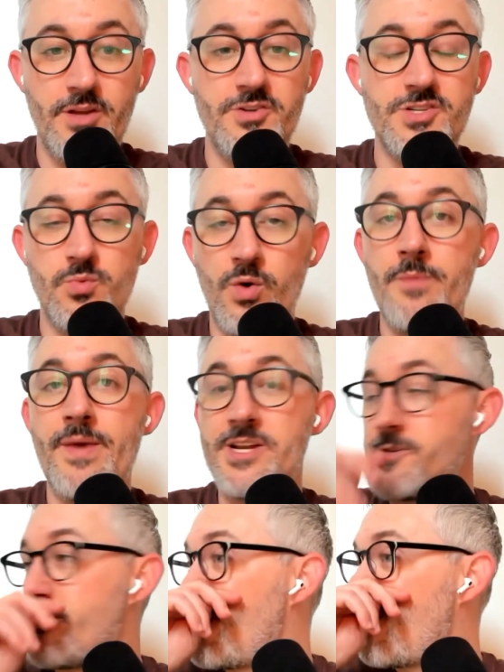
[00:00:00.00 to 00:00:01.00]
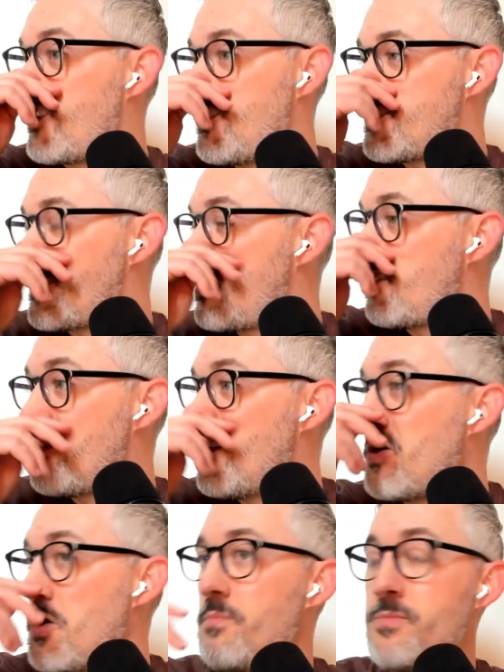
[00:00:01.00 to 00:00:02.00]
You just want to make sure that you're using
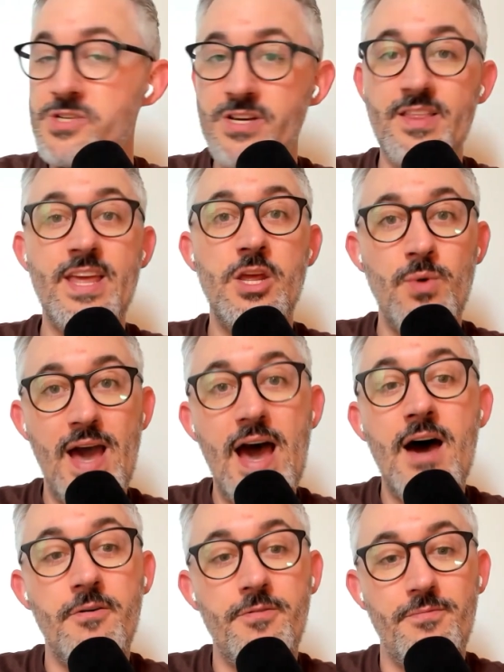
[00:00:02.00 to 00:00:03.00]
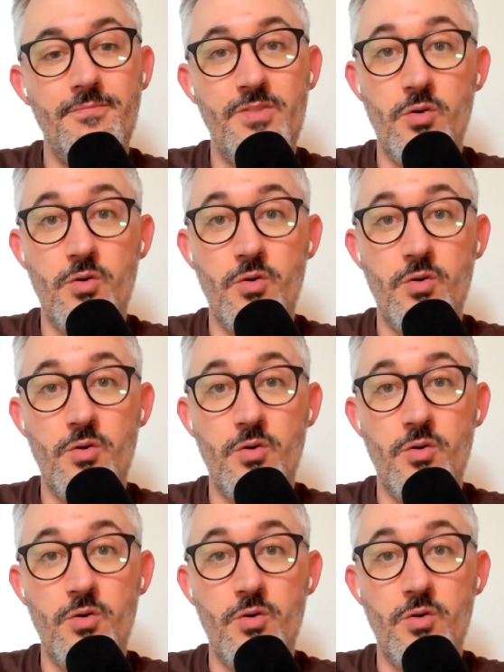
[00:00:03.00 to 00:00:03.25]
music that you have